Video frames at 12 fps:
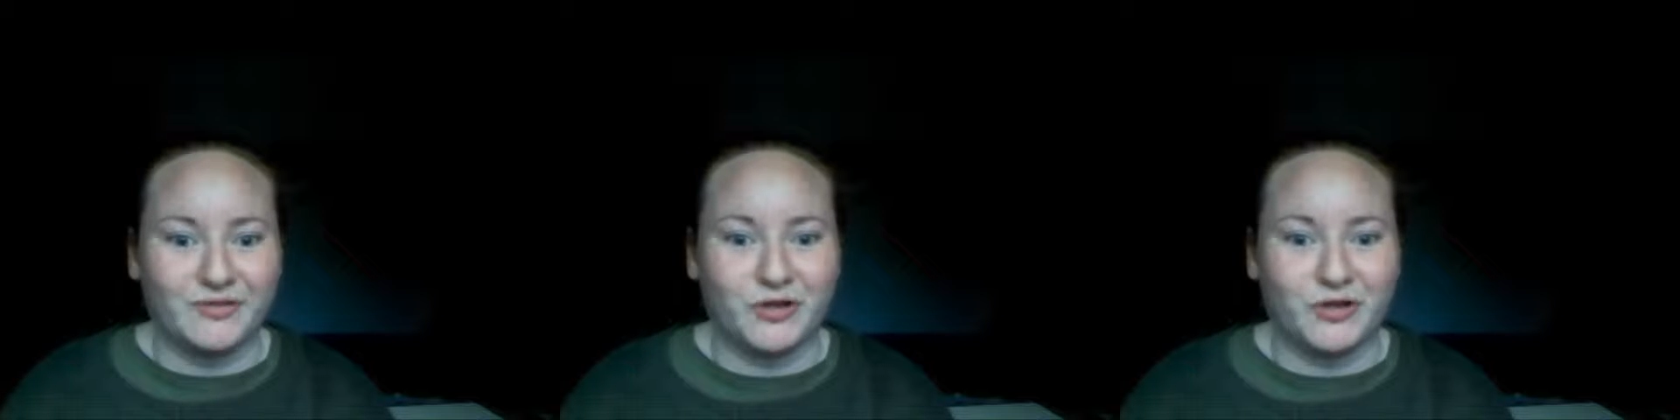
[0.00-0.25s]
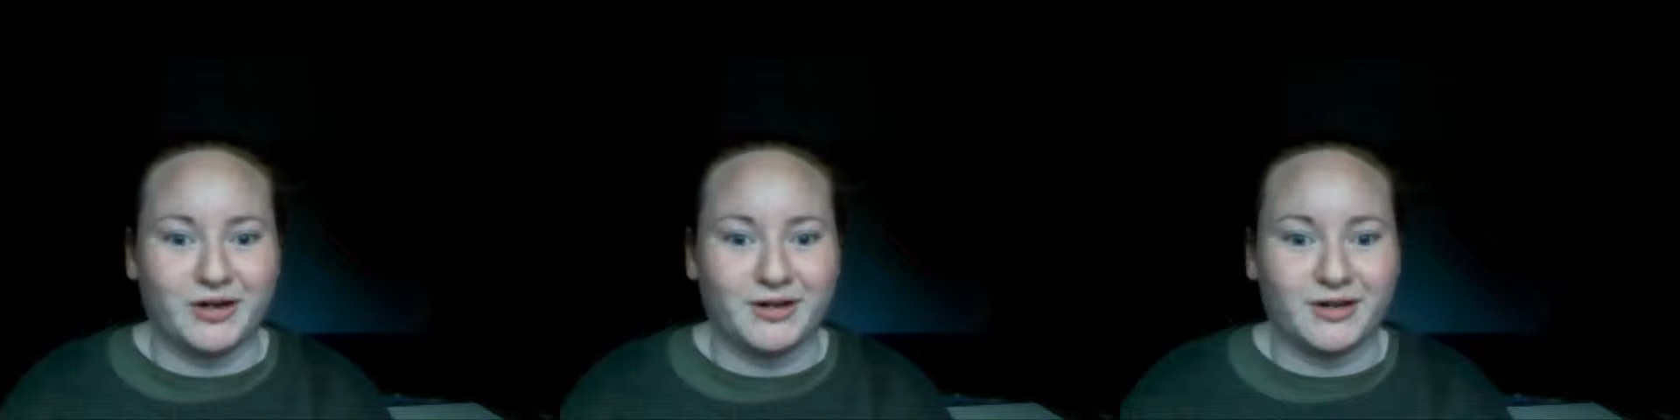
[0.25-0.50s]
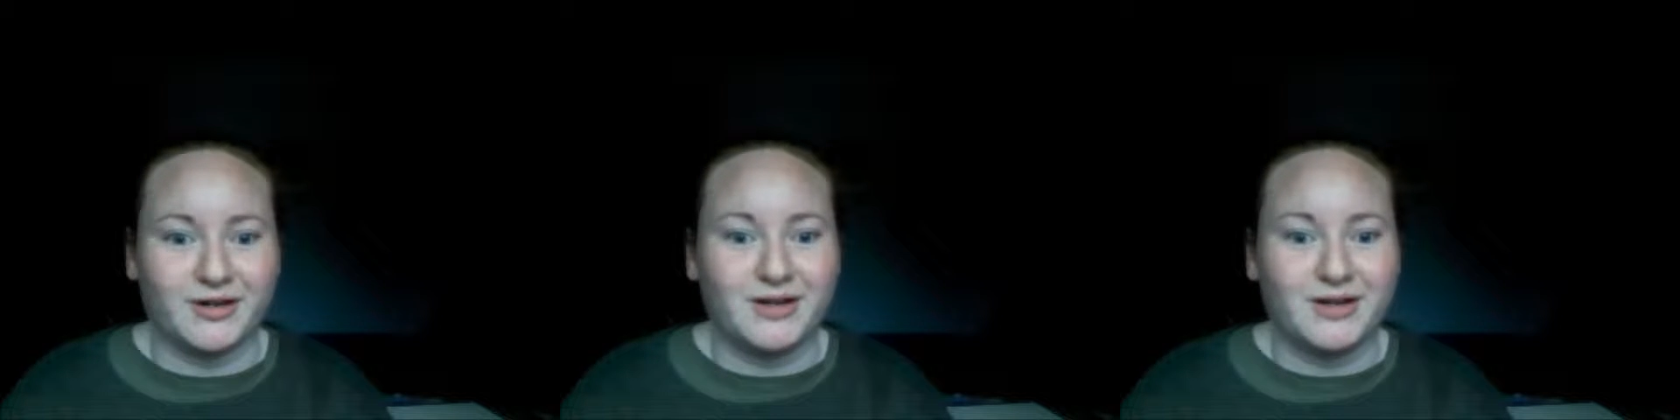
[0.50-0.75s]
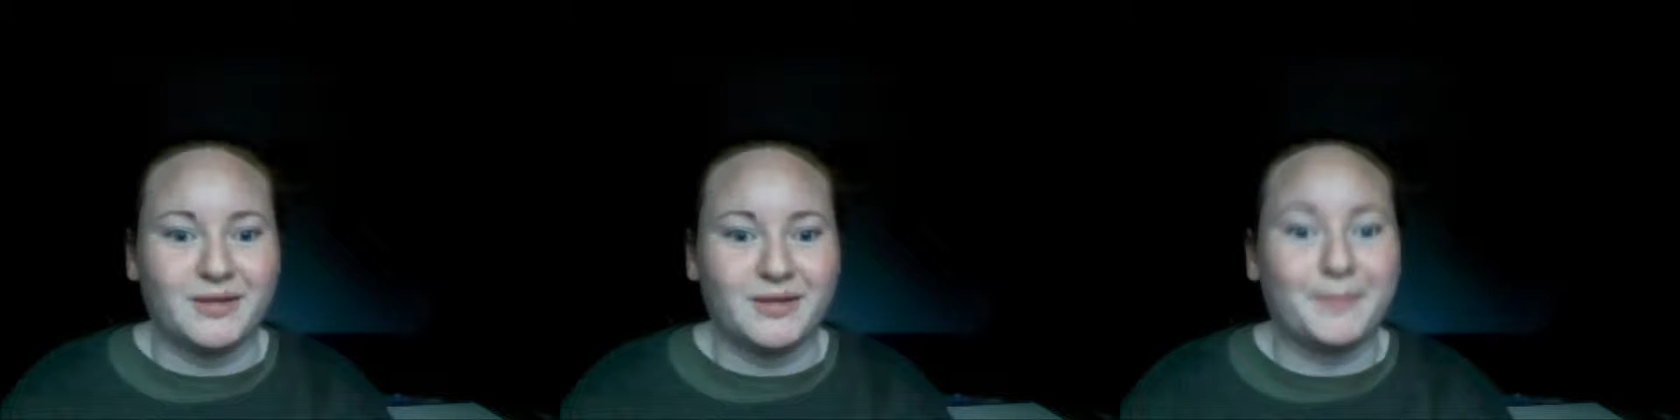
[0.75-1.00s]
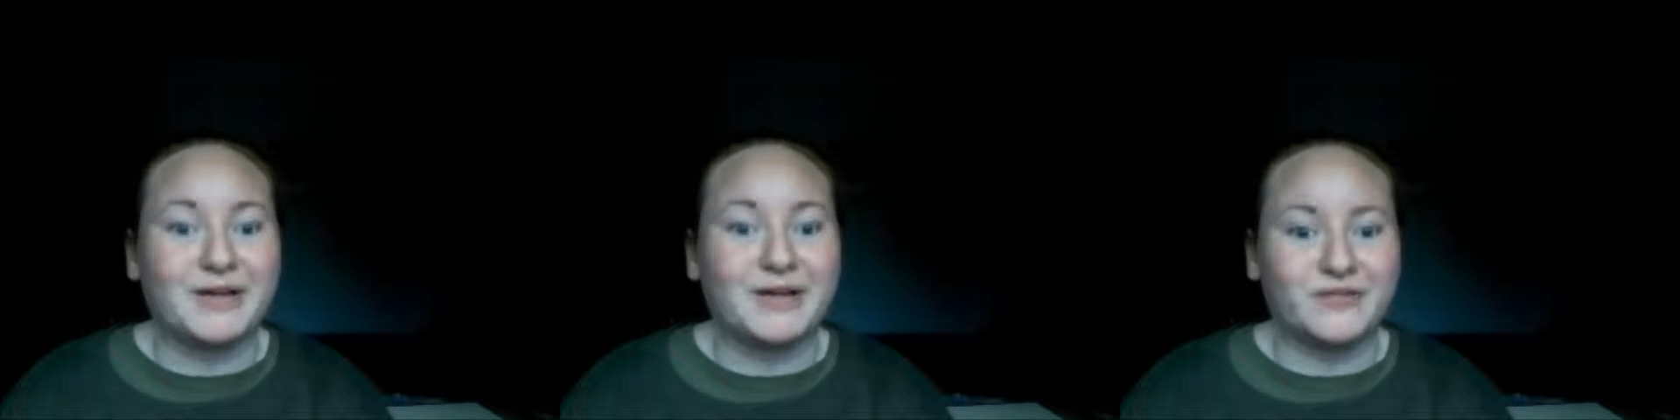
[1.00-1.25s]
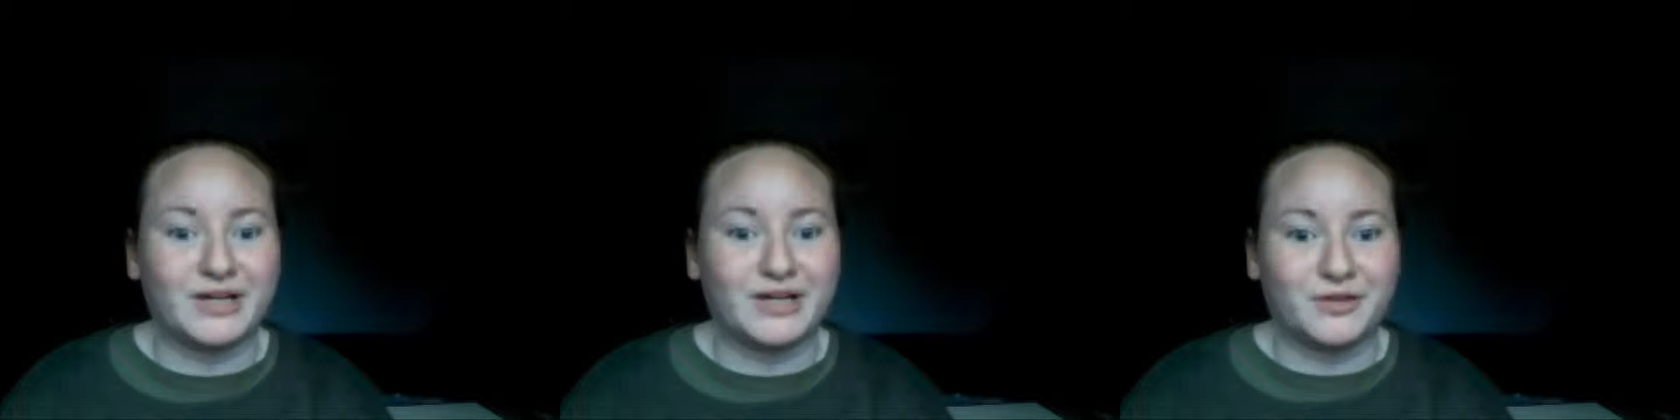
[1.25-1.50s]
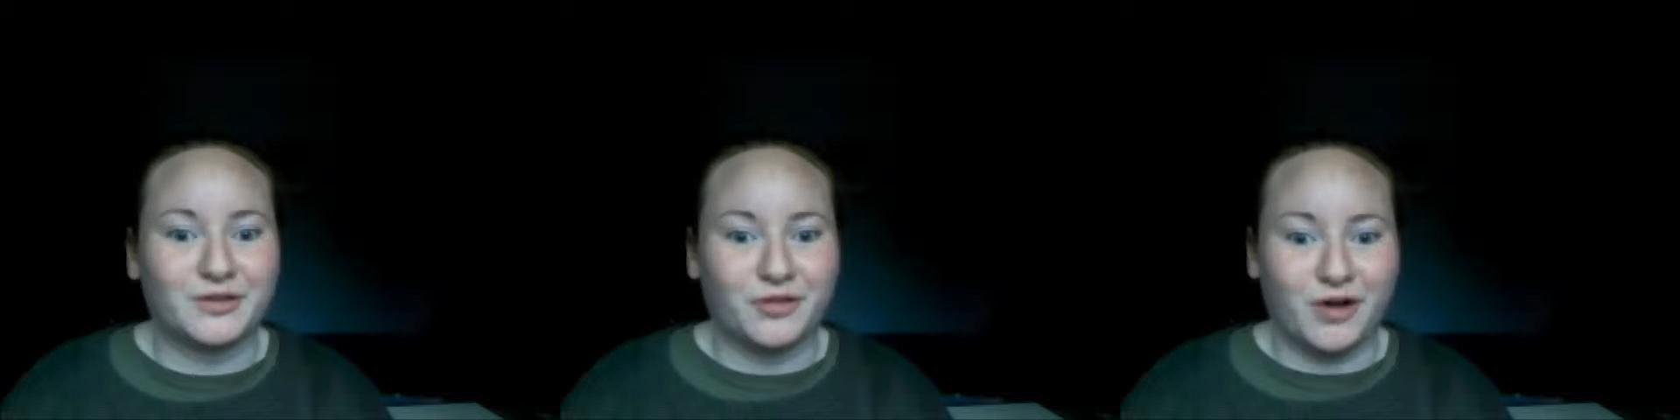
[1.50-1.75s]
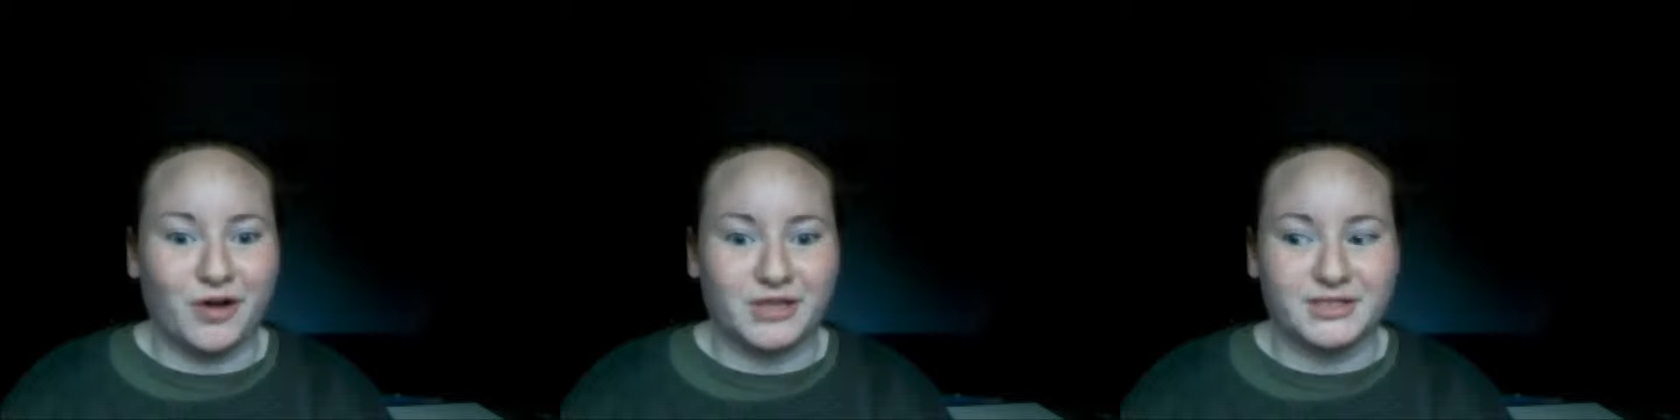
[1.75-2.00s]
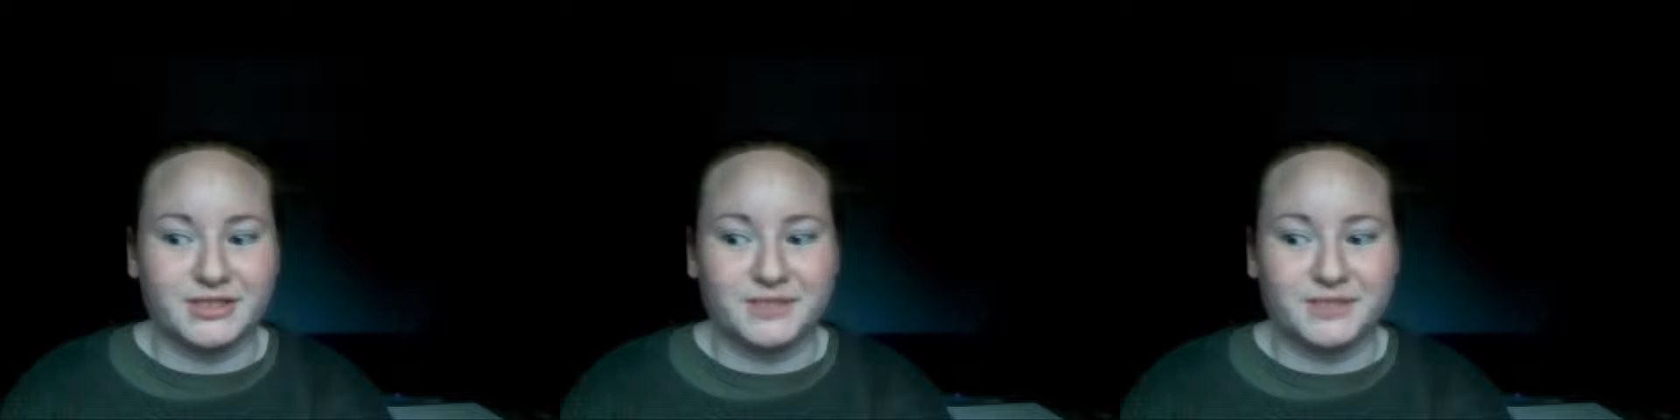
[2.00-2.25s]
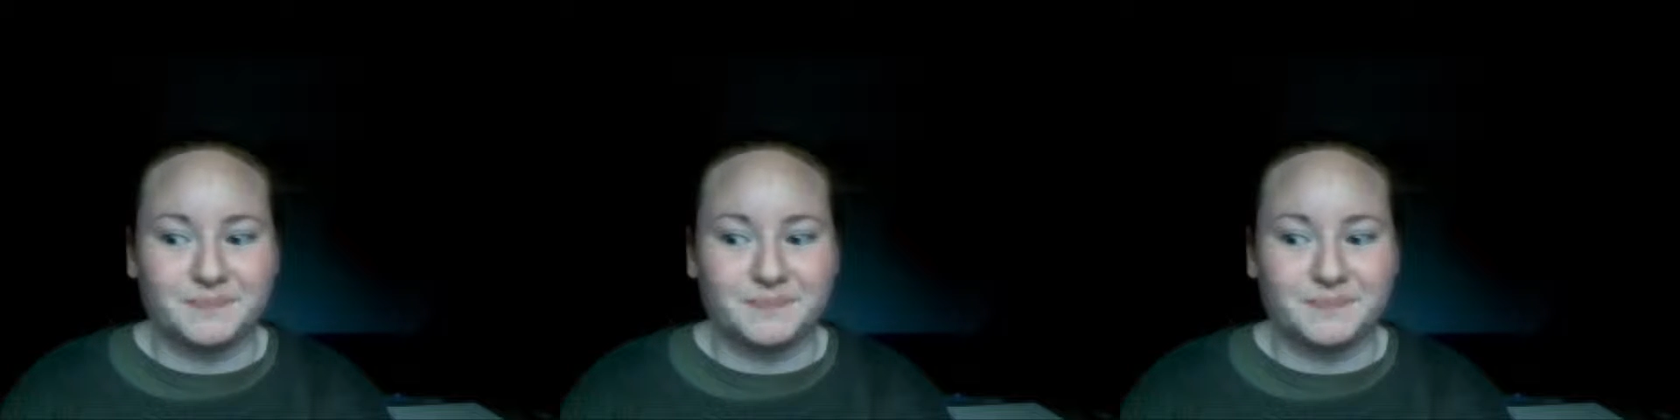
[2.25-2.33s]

for my final thoughts.